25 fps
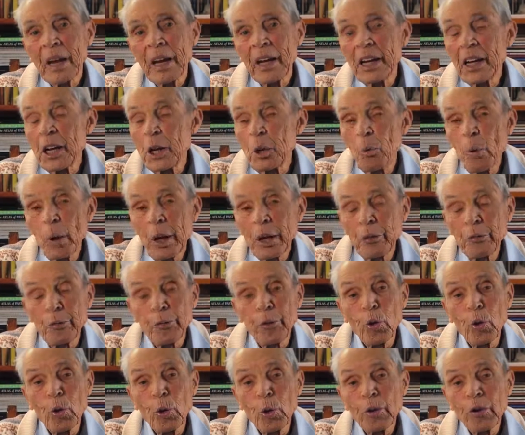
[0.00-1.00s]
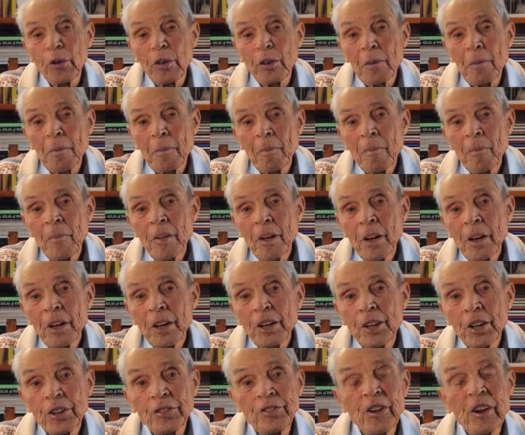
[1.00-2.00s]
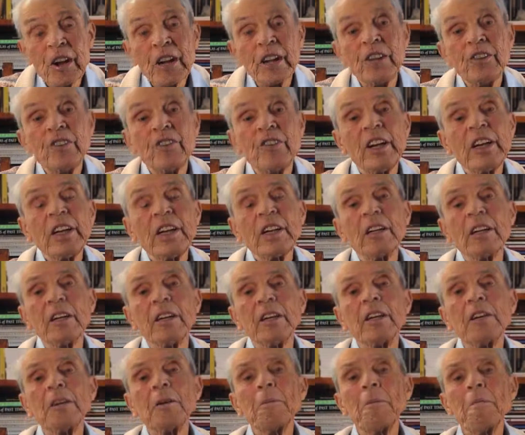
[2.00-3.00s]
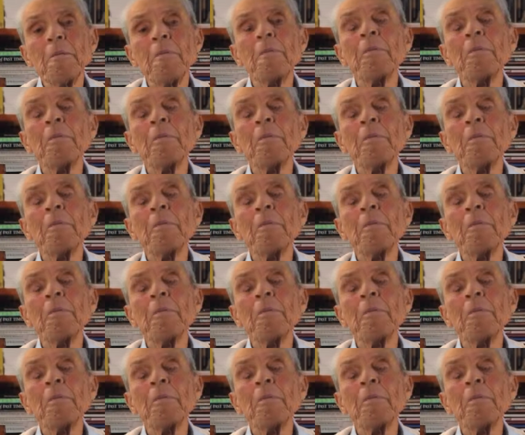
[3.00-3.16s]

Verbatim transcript: And he went forth to change England.